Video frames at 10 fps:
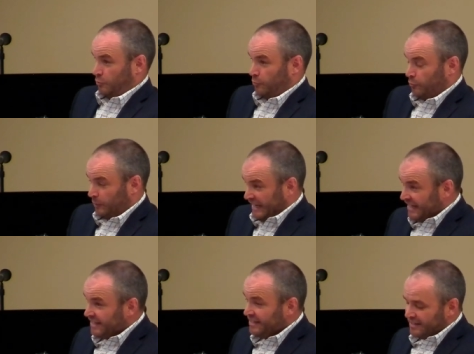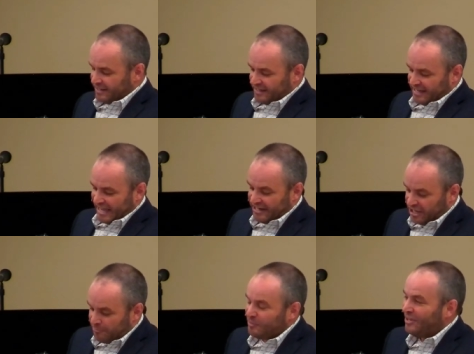reading and
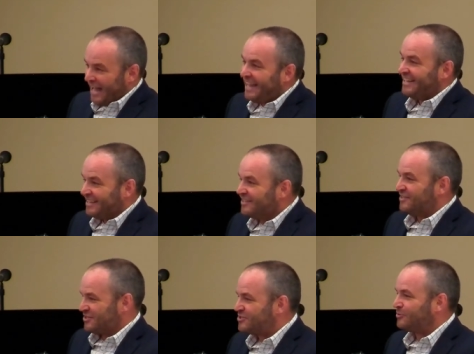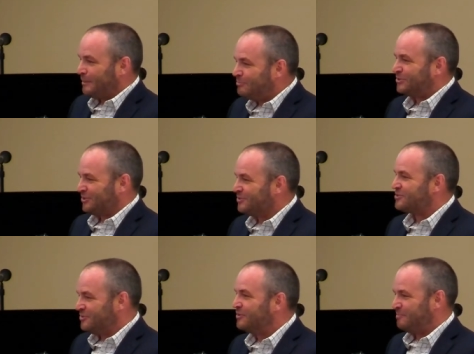applying the
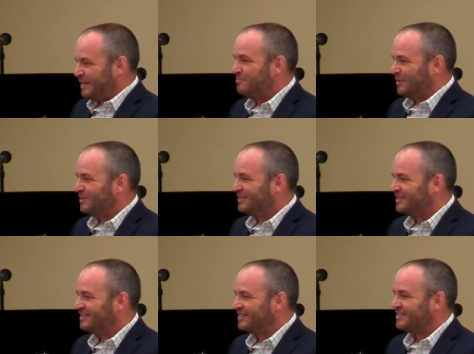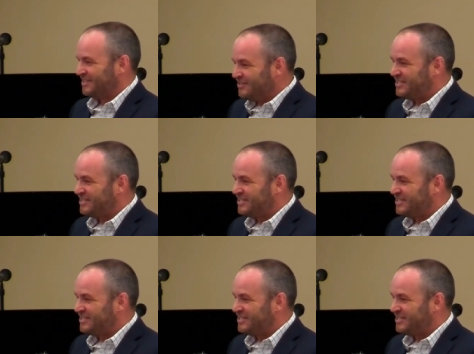scriptures to the people. Do